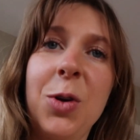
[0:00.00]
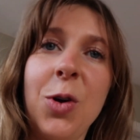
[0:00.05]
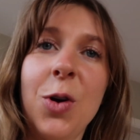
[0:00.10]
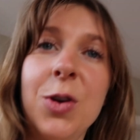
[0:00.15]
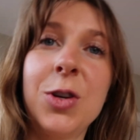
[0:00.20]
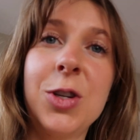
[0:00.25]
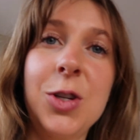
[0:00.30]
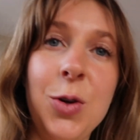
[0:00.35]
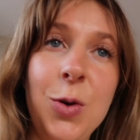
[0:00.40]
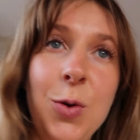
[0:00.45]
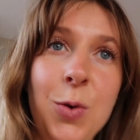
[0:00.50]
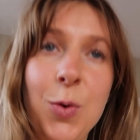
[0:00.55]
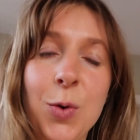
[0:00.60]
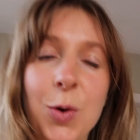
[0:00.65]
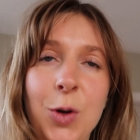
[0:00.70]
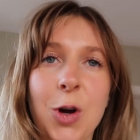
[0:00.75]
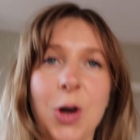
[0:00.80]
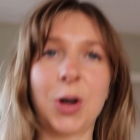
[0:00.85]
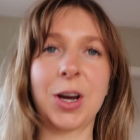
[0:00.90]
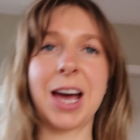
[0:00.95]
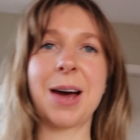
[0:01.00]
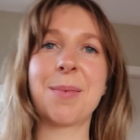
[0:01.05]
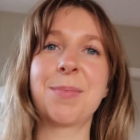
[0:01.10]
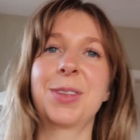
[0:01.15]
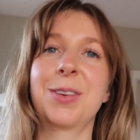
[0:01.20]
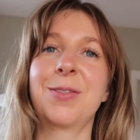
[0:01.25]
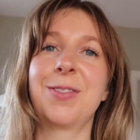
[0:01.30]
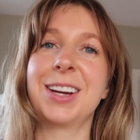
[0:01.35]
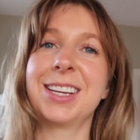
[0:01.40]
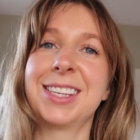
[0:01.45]
going to cook up
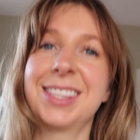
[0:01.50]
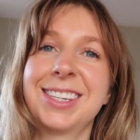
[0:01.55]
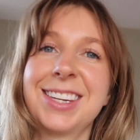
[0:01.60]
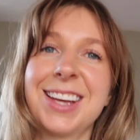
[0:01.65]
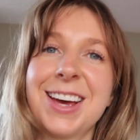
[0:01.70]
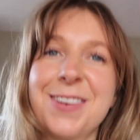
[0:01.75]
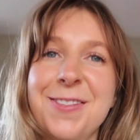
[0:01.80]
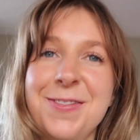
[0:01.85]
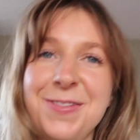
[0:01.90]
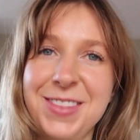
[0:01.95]
the rest of